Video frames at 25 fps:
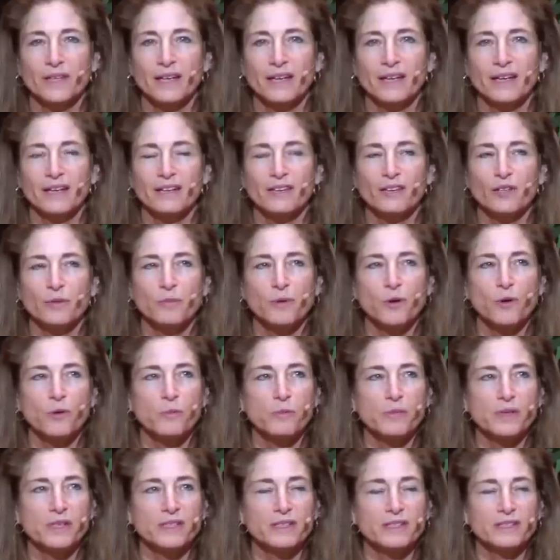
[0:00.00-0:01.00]
And in the
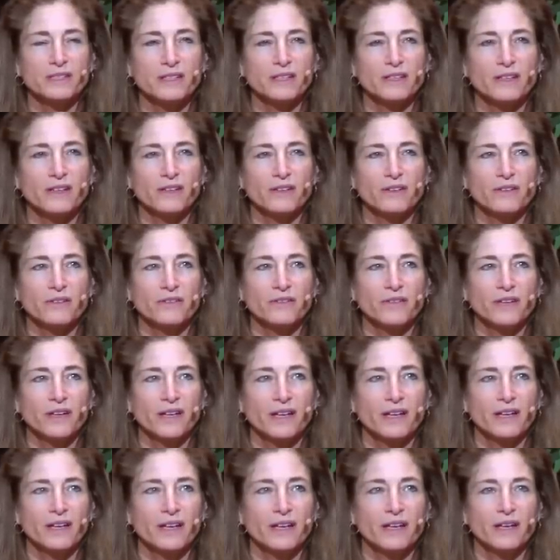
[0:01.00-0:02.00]
moments of
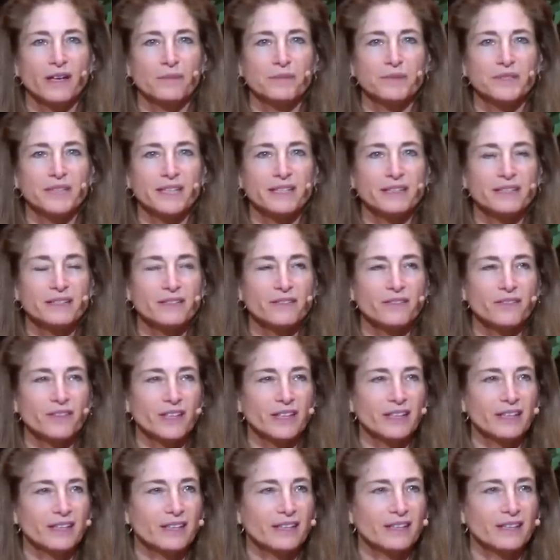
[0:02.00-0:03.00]
obsessive
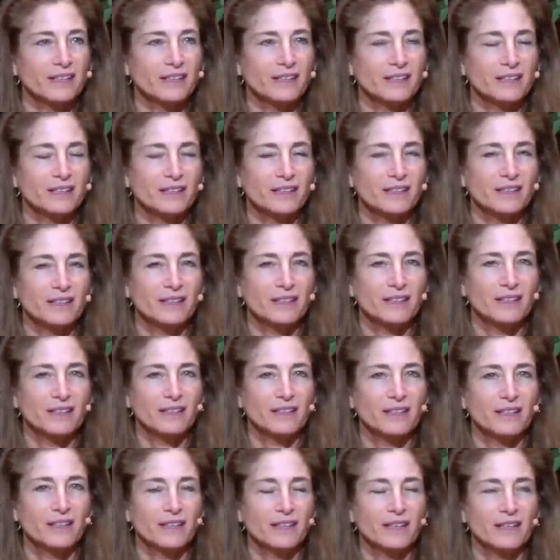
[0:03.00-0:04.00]
thinking,
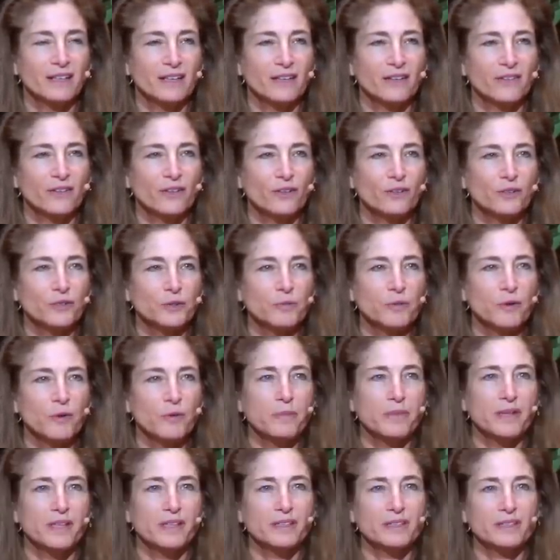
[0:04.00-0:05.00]
those
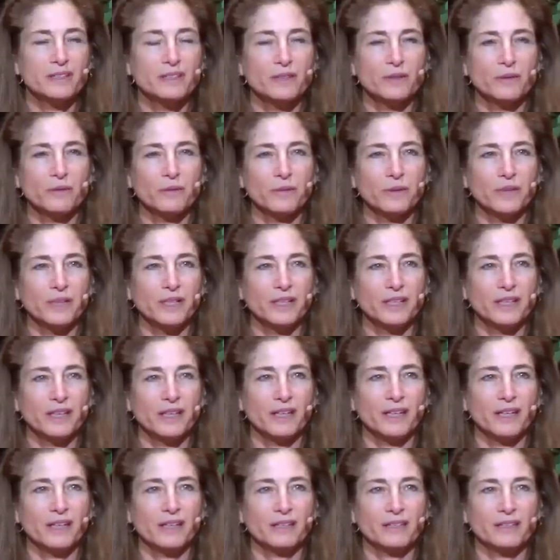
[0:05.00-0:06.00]
moments we
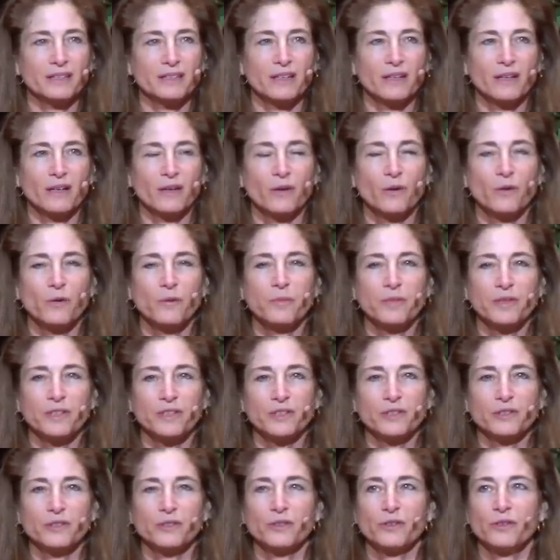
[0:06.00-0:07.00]
can't
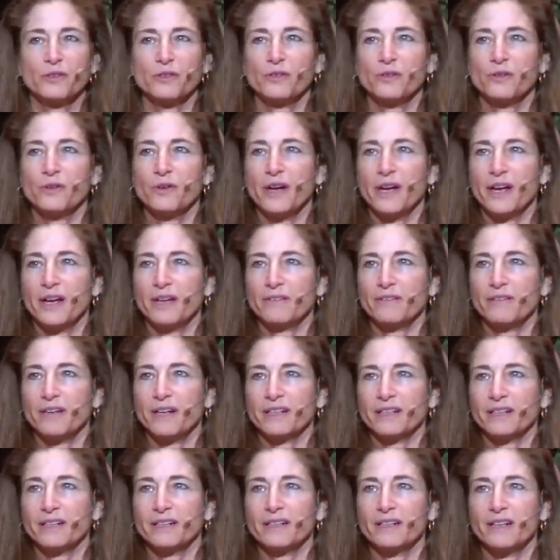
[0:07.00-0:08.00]
open to and
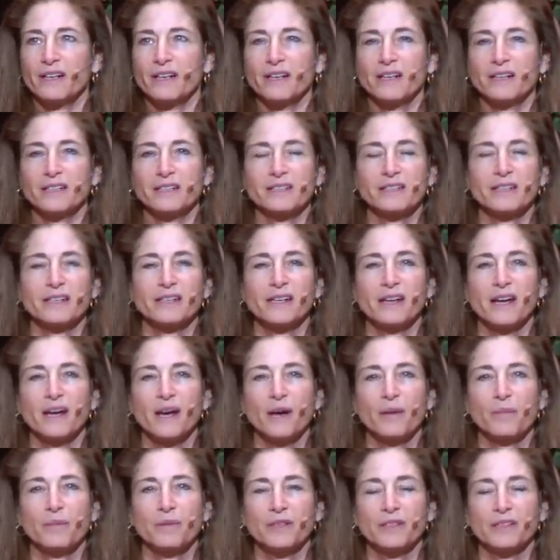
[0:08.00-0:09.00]
recognize and
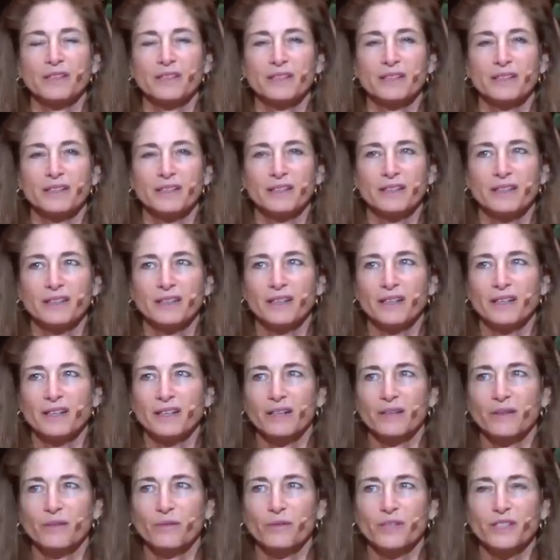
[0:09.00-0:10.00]
inhabit
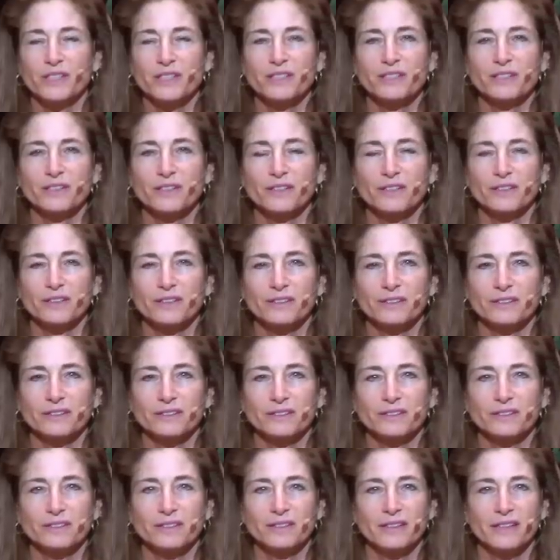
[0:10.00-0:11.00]
uh, what's here.
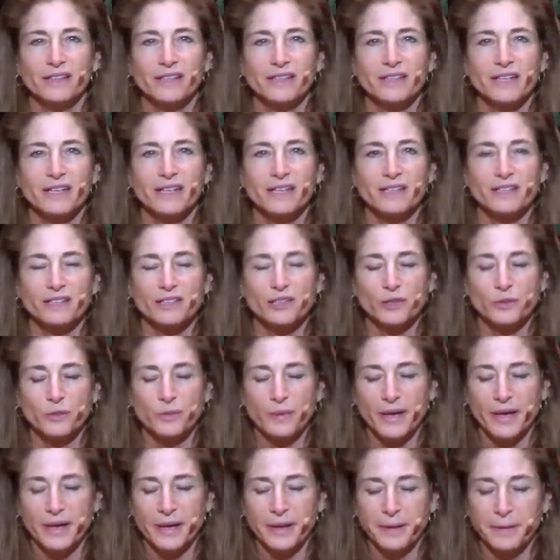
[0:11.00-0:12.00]
They take us
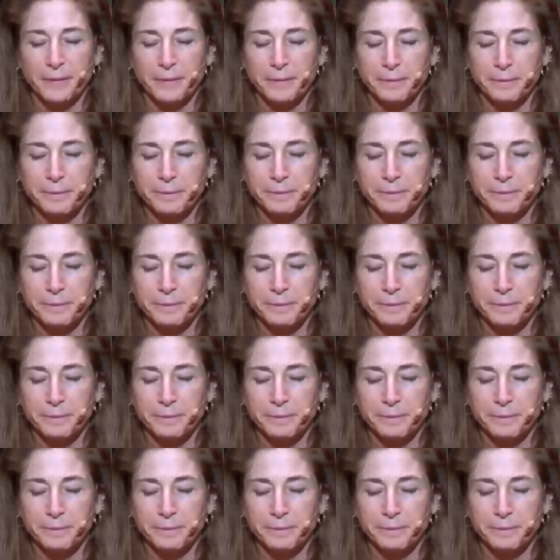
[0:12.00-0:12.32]
away.